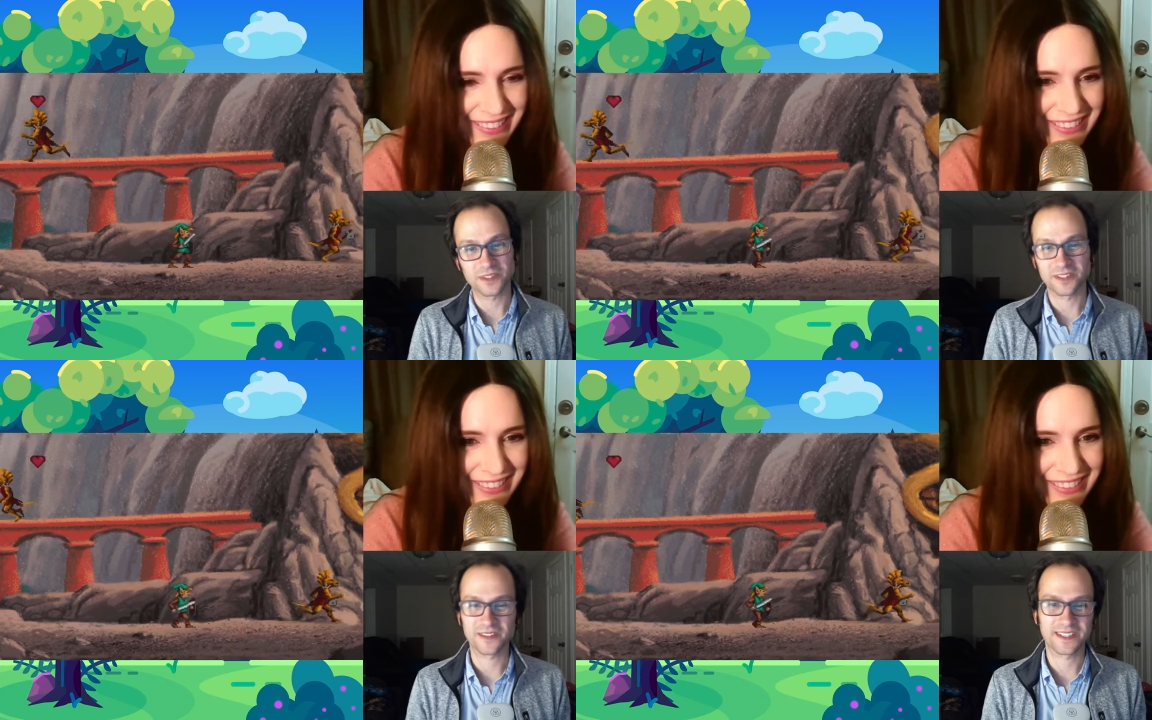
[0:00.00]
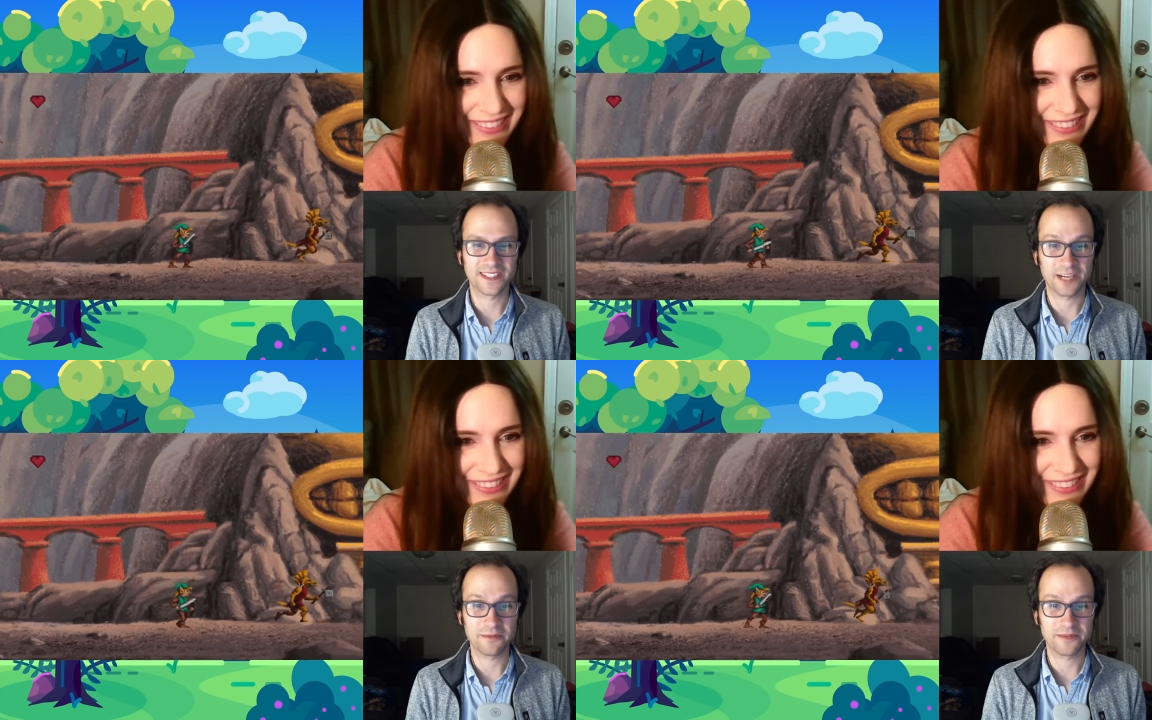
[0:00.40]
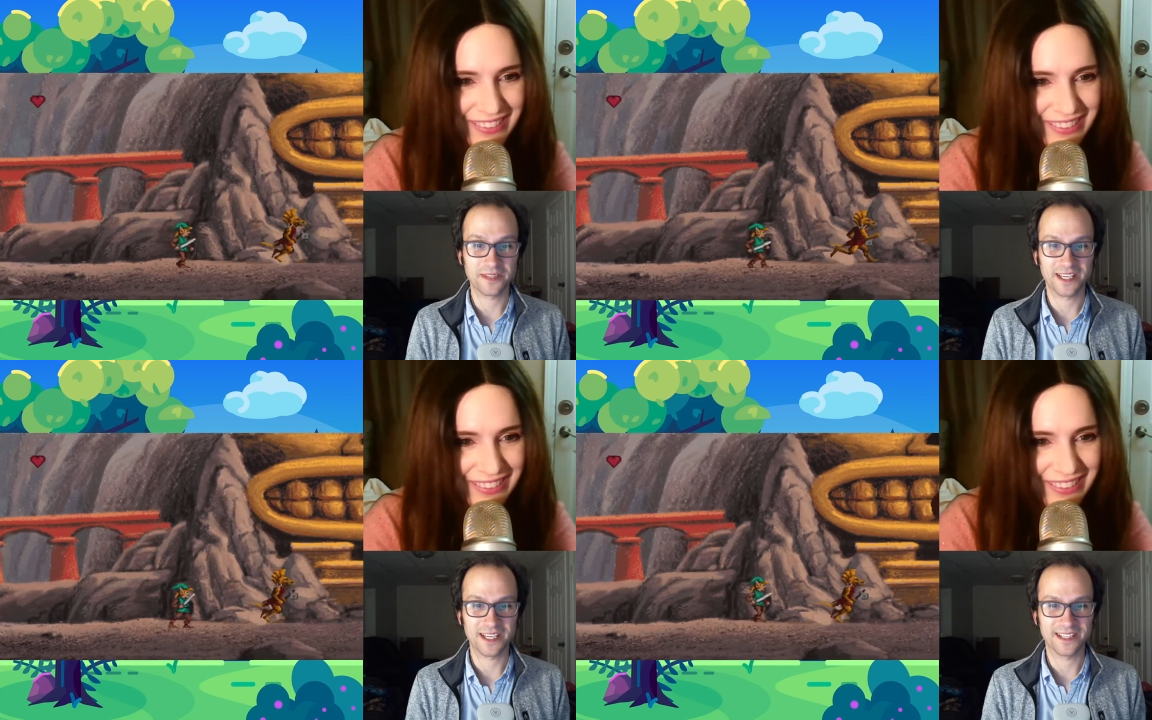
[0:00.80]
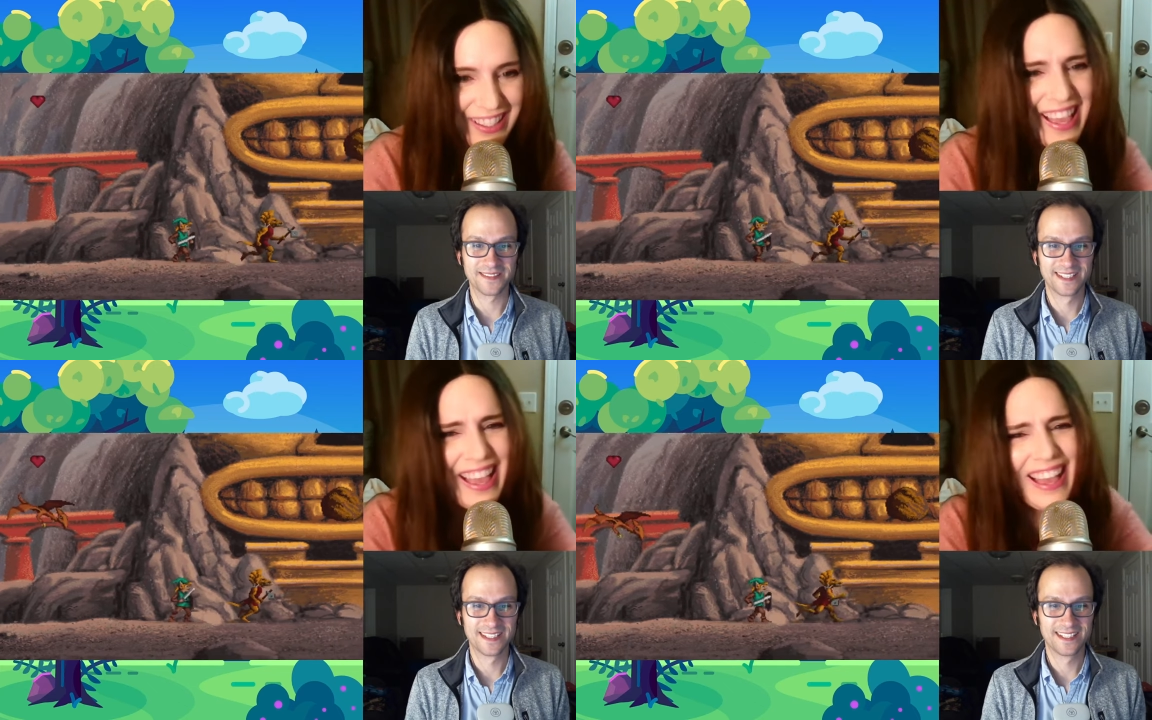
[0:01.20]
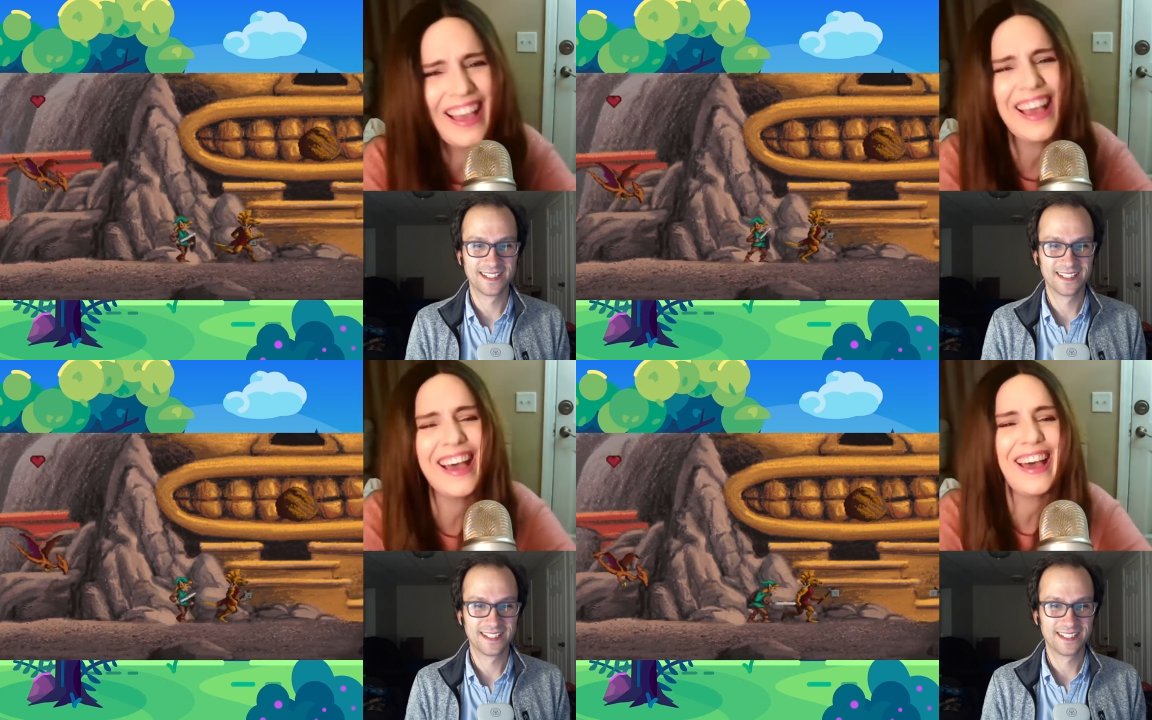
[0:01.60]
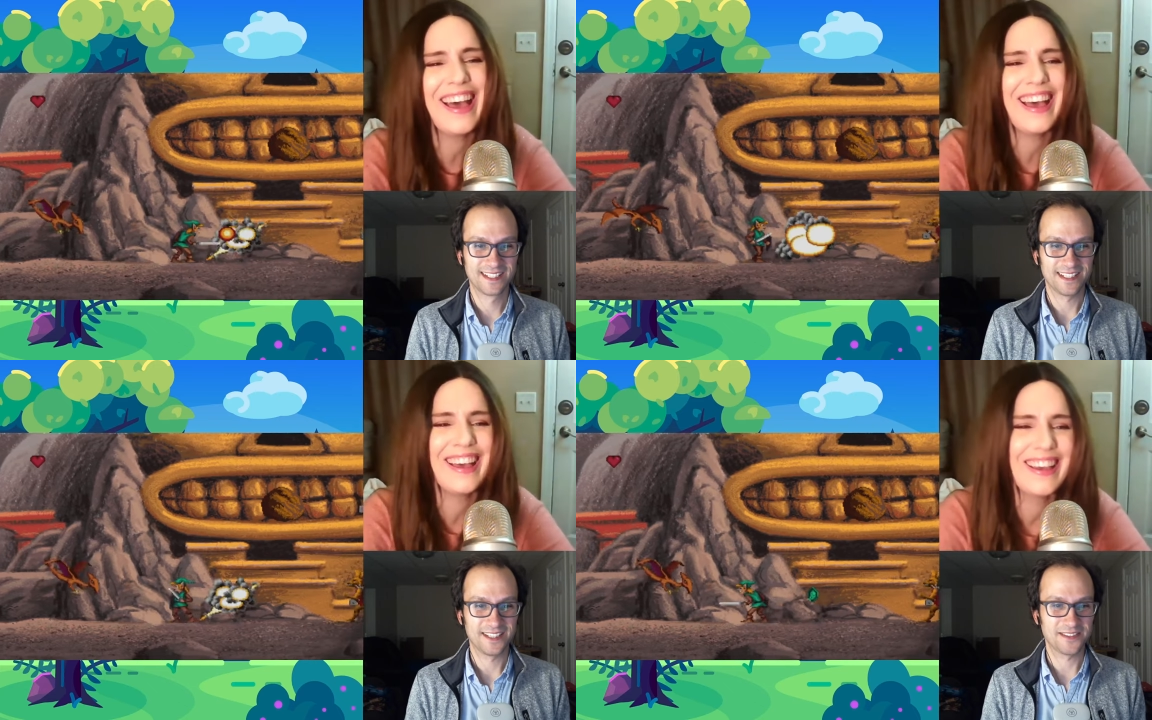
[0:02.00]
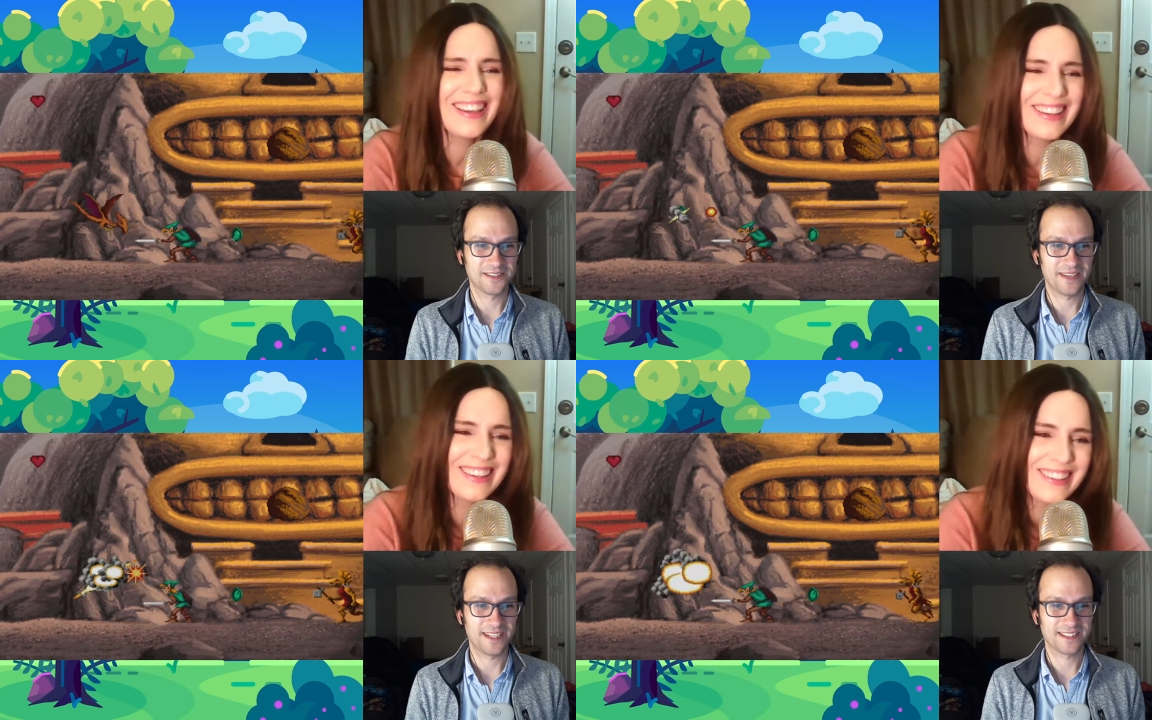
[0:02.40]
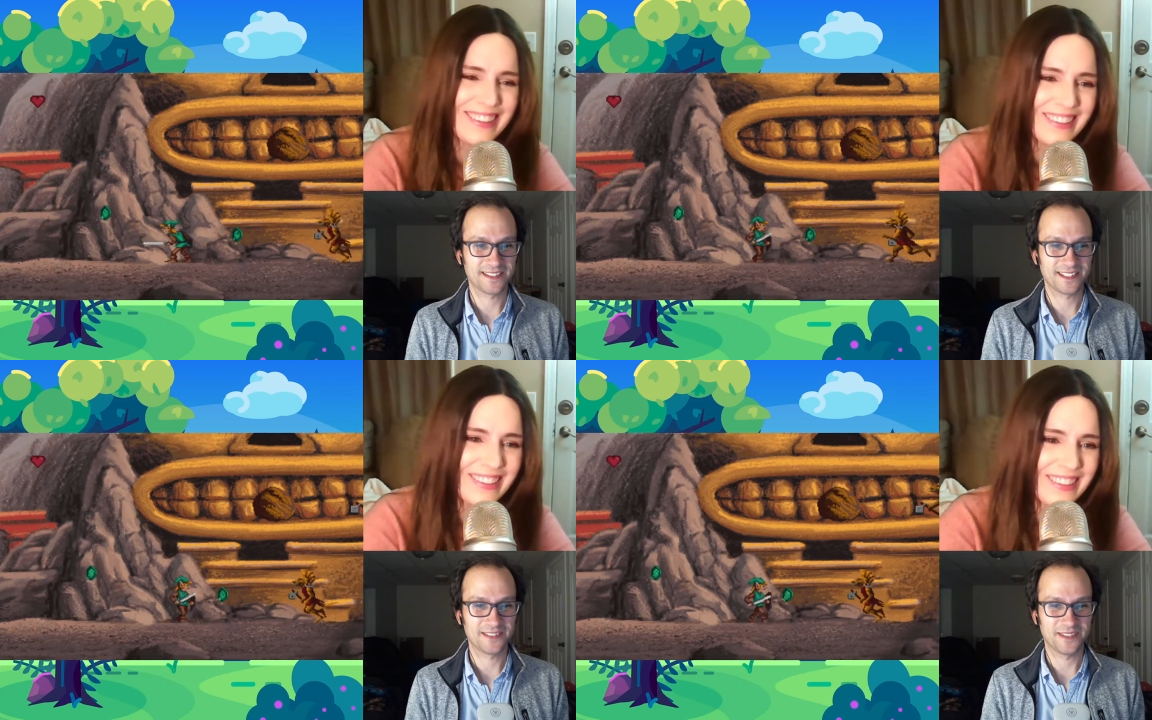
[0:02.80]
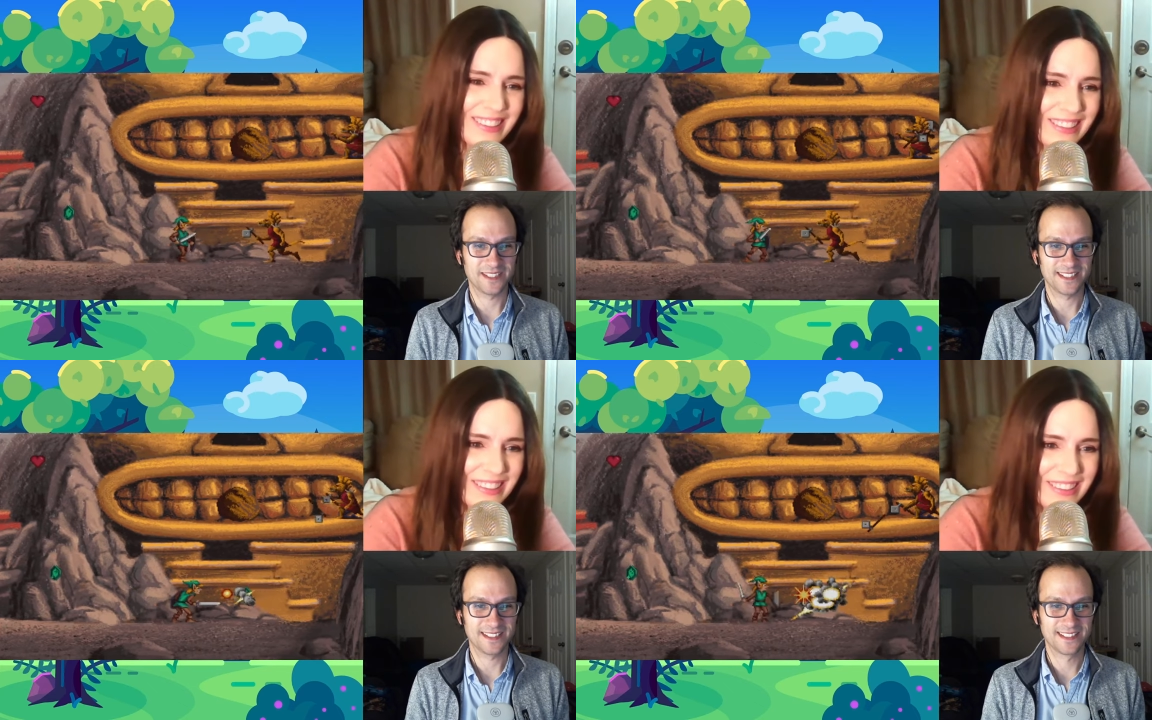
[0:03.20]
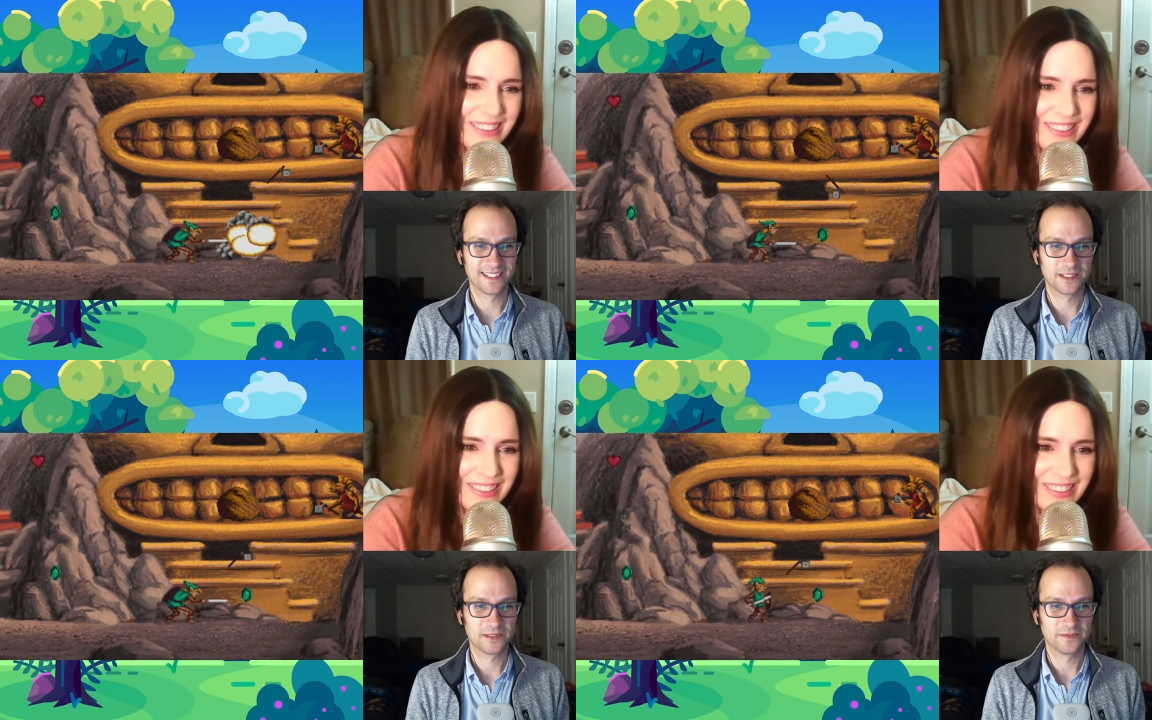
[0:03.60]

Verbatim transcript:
Speaker 1: specifically. I remember the game. It was a magical experience.